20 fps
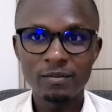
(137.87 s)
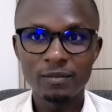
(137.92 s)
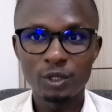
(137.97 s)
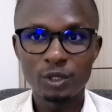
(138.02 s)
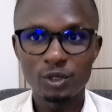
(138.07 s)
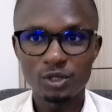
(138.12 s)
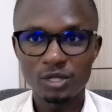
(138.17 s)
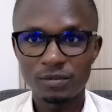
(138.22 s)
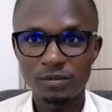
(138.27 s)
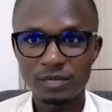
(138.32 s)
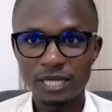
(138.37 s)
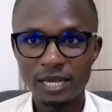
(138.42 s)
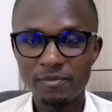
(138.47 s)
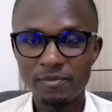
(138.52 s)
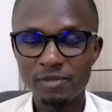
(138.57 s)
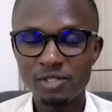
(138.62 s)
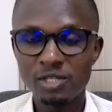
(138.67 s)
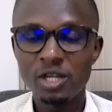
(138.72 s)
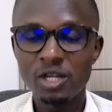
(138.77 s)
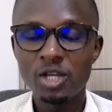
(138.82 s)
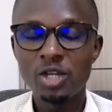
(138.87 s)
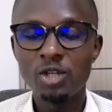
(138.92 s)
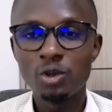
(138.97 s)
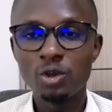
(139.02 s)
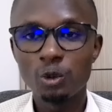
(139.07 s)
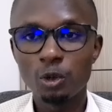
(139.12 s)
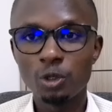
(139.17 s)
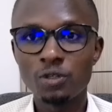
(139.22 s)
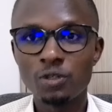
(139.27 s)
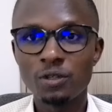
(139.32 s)
because sometimes you
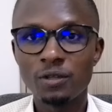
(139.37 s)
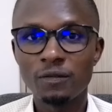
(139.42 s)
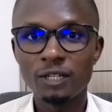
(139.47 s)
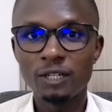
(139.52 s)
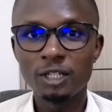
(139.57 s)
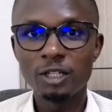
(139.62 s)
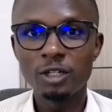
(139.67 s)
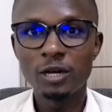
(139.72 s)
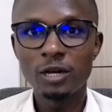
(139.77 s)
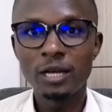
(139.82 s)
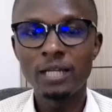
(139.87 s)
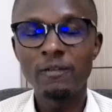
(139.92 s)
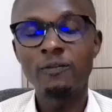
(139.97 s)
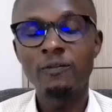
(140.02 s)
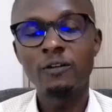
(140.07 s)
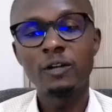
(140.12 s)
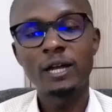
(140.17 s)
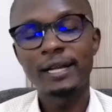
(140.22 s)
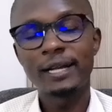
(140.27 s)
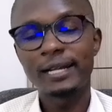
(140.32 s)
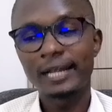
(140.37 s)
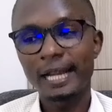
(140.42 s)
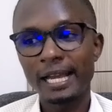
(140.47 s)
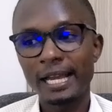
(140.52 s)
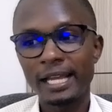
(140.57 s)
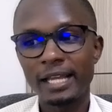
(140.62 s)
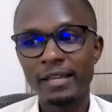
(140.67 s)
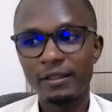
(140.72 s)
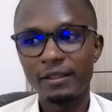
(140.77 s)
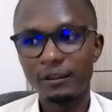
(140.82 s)
watch the video and you forget
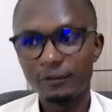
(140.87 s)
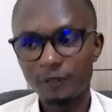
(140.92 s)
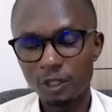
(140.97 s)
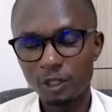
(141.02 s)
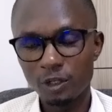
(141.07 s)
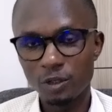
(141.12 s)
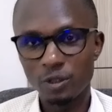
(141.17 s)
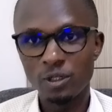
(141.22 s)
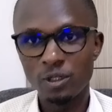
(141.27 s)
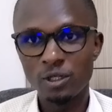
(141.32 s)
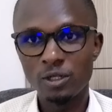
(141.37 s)
liking the video.